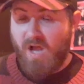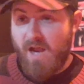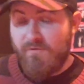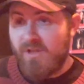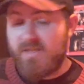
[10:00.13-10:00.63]

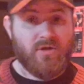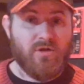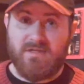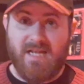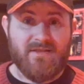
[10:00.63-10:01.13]
I feel like
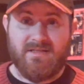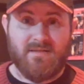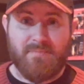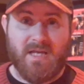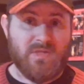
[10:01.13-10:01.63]
her death
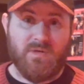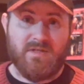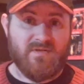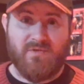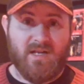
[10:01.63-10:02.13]
is the best one
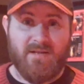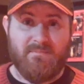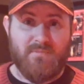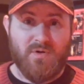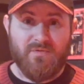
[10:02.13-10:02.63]
in this
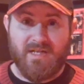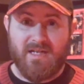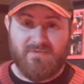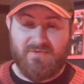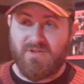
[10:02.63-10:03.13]
fucking movie,
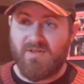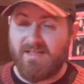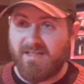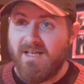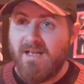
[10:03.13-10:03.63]
I feel
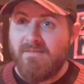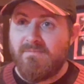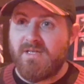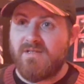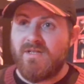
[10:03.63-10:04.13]
like.
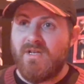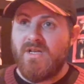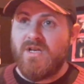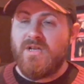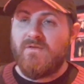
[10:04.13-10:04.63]
Because
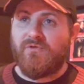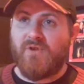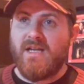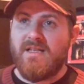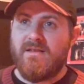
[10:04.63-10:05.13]

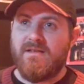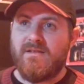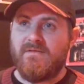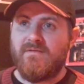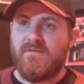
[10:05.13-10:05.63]
Freddy,
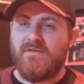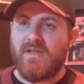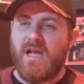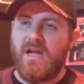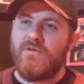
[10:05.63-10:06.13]

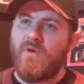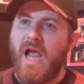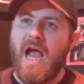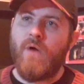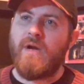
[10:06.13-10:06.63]
like, I don't know
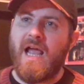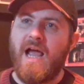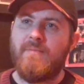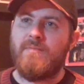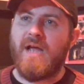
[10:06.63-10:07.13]
how it
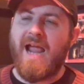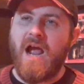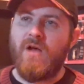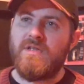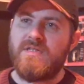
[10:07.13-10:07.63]
happened, but
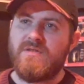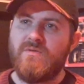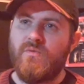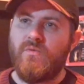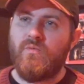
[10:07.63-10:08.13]

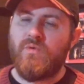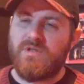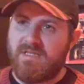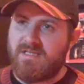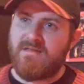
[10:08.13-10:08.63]
Alice
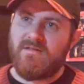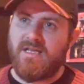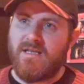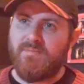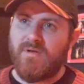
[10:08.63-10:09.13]
was
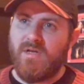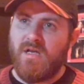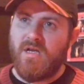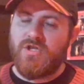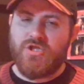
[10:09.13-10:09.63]
asleep.
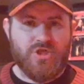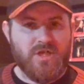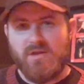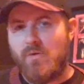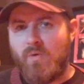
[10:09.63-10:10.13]

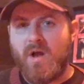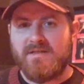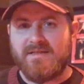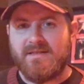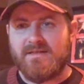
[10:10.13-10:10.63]
Sheila
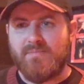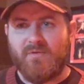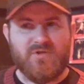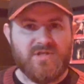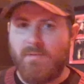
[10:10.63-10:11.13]
wasn't,
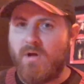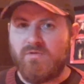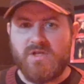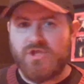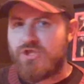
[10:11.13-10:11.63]
but for some
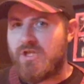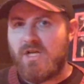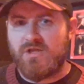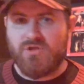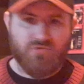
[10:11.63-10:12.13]
odd reason, she
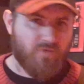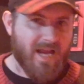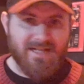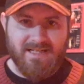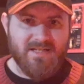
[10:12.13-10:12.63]
got
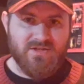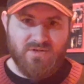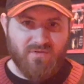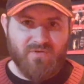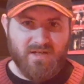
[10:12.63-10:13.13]
dragged
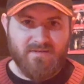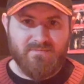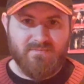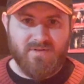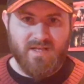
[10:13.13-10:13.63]
into the
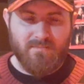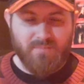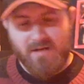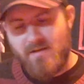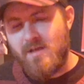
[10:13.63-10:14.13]
fucking thing.
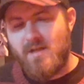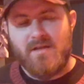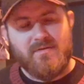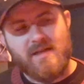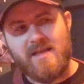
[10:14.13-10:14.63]
But
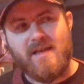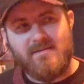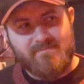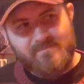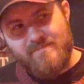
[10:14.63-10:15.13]
then
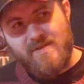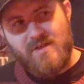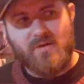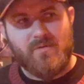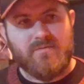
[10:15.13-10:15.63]
again,
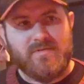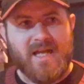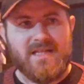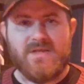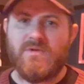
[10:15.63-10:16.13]
you know,
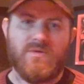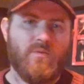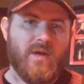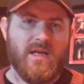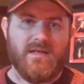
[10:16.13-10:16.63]
Nancy was
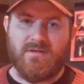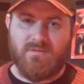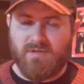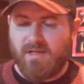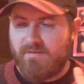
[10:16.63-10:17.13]
awake
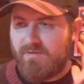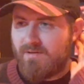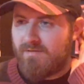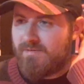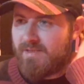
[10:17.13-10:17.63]
or
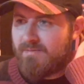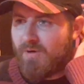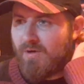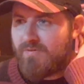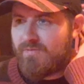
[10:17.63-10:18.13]
whatever in
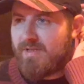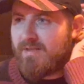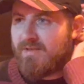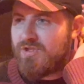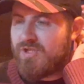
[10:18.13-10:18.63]
Part 3,
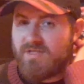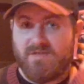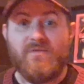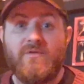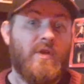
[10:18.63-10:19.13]
and then she
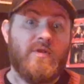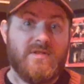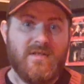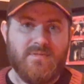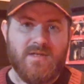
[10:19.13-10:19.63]
just fell
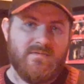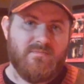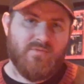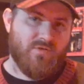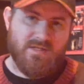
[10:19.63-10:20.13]
asleep because
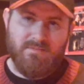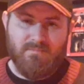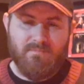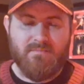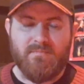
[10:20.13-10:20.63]

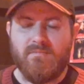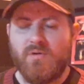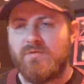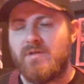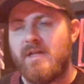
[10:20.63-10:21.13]
Kristen
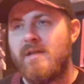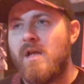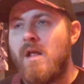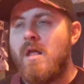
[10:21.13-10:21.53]
pulled her in.